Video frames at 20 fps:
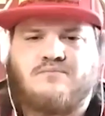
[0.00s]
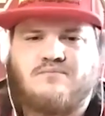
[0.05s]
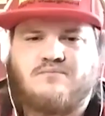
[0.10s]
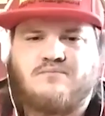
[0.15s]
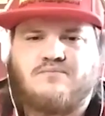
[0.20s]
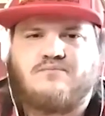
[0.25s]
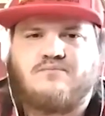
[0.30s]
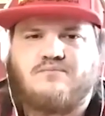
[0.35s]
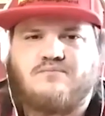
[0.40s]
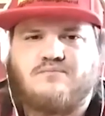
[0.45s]

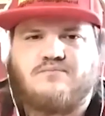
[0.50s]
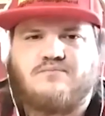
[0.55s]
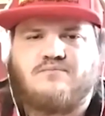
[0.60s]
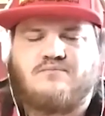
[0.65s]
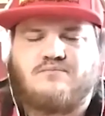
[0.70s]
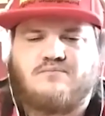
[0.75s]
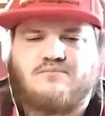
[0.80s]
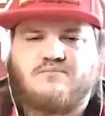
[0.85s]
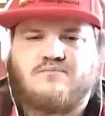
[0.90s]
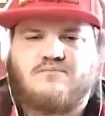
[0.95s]

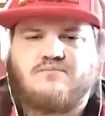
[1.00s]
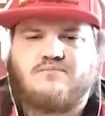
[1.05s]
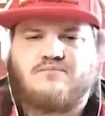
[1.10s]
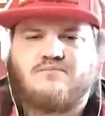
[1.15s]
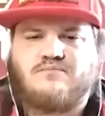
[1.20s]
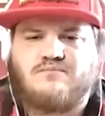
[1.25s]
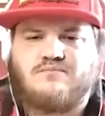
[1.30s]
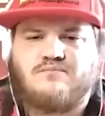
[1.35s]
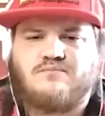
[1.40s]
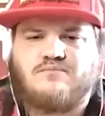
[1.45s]

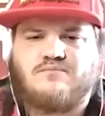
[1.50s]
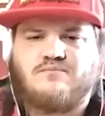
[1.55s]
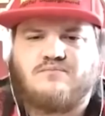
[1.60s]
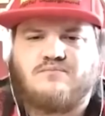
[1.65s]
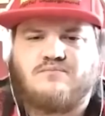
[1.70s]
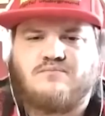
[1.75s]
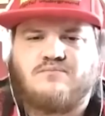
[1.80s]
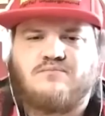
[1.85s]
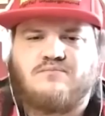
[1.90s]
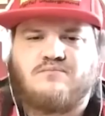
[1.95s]

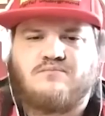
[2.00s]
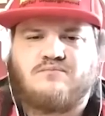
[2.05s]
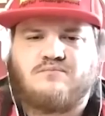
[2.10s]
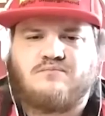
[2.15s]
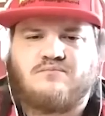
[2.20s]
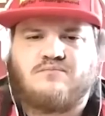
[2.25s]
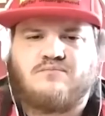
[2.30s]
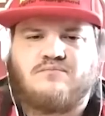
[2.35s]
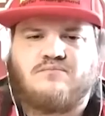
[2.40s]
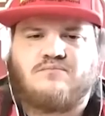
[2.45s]

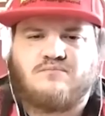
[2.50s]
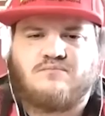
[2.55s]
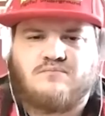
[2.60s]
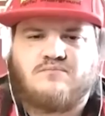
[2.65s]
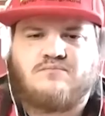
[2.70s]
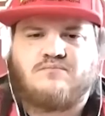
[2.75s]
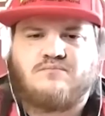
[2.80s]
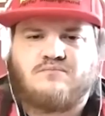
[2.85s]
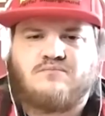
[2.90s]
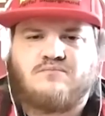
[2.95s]

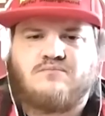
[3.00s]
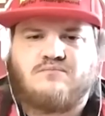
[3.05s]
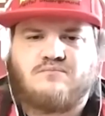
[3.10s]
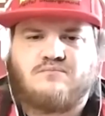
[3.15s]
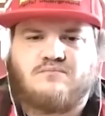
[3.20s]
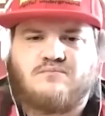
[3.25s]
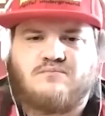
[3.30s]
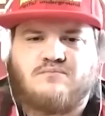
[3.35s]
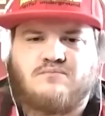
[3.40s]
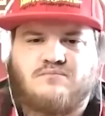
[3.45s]

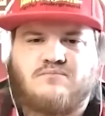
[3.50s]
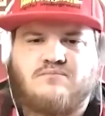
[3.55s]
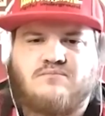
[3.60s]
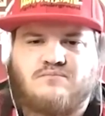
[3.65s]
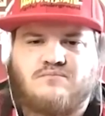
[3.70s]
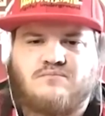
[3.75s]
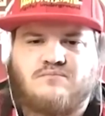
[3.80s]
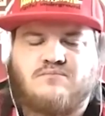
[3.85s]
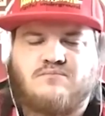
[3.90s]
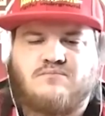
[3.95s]

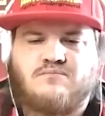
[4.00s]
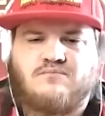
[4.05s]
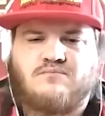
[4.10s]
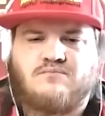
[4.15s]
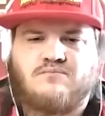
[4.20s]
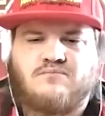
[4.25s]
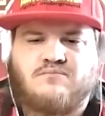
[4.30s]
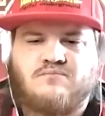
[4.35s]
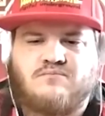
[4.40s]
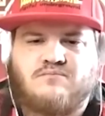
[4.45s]

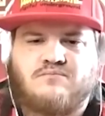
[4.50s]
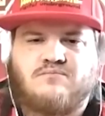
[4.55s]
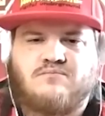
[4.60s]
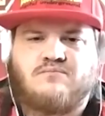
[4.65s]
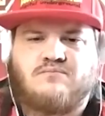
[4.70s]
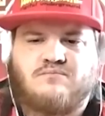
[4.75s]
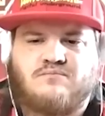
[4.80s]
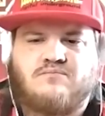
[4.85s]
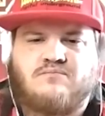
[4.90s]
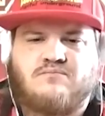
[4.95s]

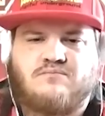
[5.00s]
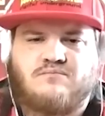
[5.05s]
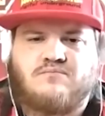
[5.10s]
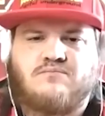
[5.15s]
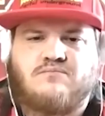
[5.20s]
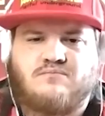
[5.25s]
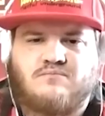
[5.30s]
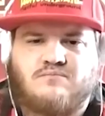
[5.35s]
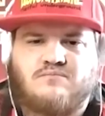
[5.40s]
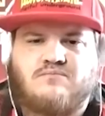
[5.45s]

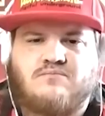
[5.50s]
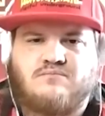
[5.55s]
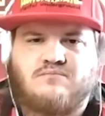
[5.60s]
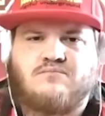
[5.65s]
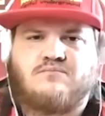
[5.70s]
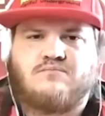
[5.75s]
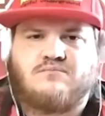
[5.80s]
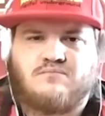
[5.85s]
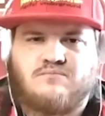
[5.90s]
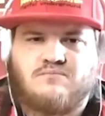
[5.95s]

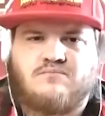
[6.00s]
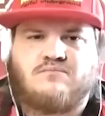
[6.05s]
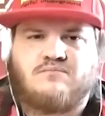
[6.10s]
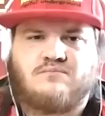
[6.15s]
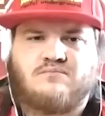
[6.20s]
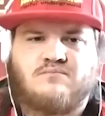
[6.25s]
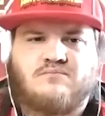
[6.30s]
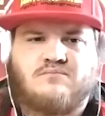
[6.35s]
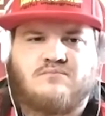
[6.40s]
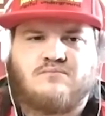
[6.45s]

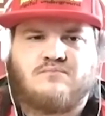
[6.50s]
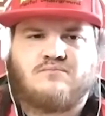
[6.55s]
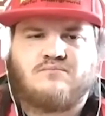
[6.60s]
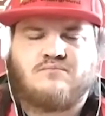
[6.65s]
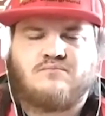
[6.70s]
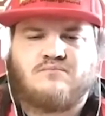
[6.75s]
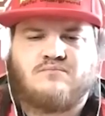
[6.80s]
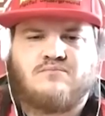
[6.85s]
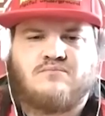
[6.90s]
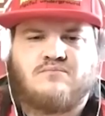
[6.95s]

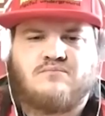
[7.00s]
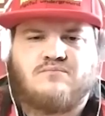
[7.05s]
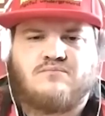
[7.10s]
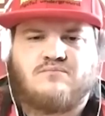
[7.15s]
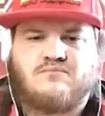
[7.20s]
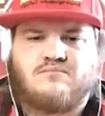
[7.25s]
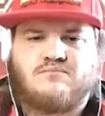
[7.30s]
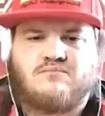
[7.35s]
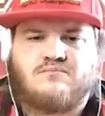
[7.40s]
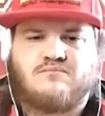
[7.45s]

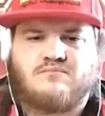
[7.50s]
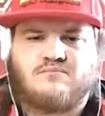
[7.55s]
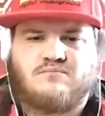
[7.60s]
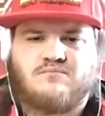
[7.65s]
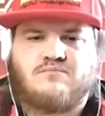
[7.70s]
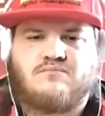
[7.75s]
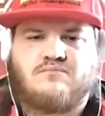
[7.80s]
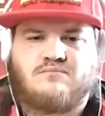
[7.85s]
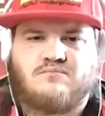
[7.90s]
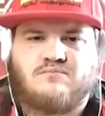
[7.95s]
[no speech]